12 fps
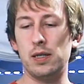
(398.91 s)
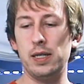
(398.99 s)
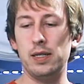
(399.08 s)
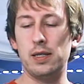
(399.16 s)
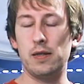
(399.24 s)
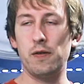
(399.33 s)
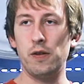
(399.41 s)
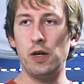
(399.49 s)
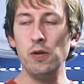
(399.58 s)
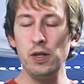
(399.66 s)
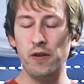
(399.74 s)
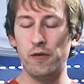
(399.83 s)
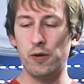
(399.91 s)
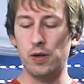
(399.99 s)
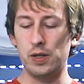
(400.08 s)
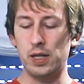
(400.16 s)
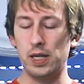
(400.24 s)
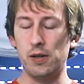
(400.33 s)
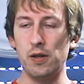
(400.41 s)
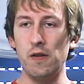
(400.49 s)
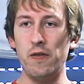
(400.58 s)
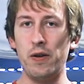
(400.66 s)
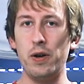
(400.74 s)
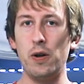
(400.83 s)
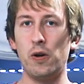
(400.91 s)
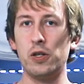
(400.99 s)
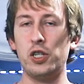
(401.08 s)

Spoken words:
is only focusing on the very long